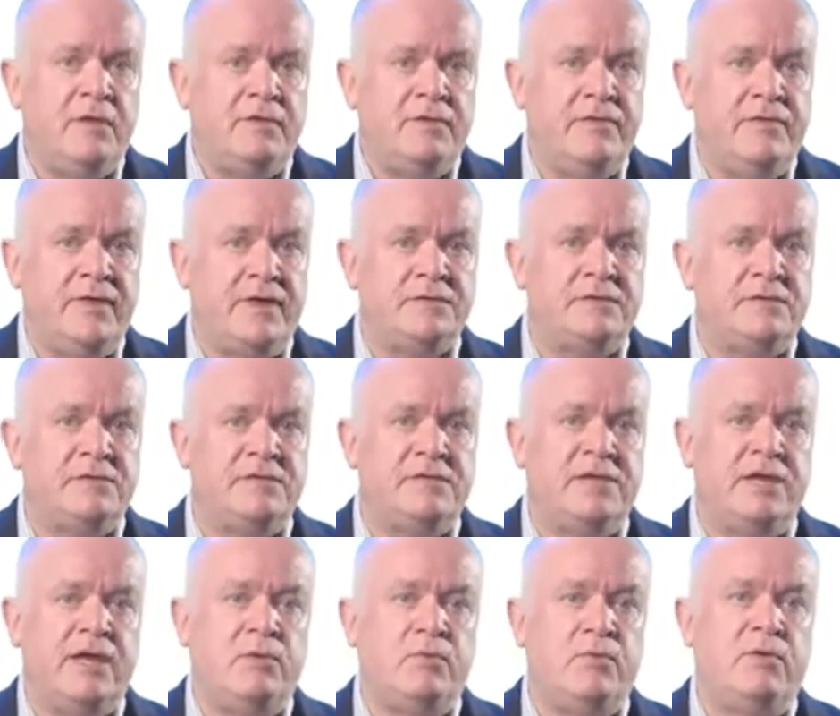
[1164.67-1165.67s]
than that on
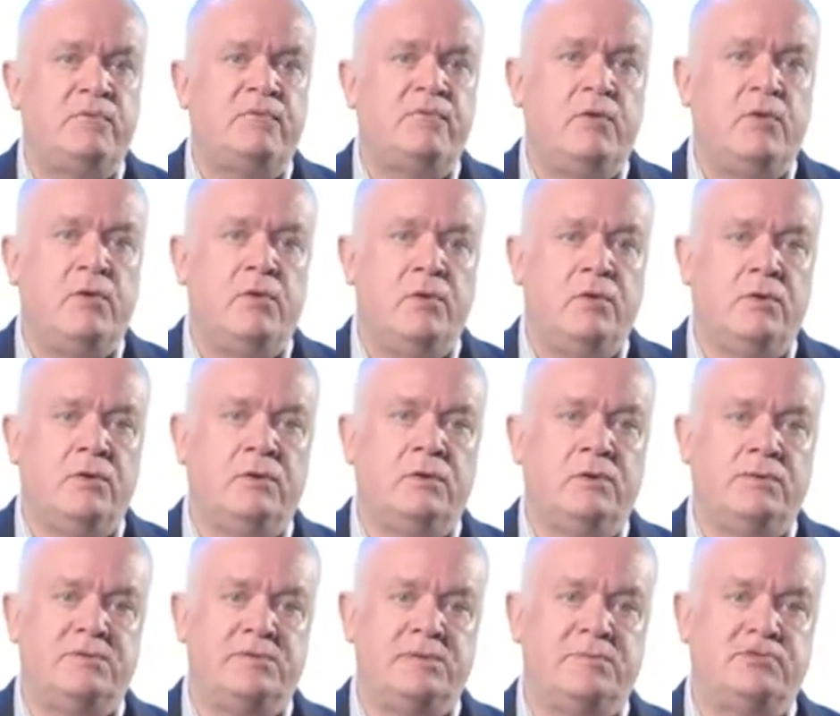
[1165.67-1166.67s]
day 1 for
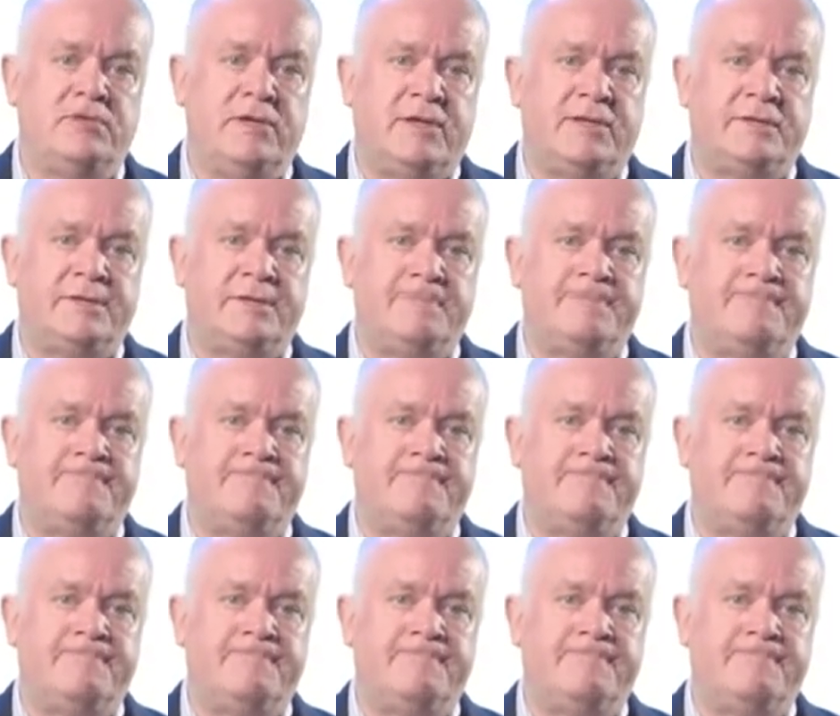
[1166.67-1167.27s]
all subjects.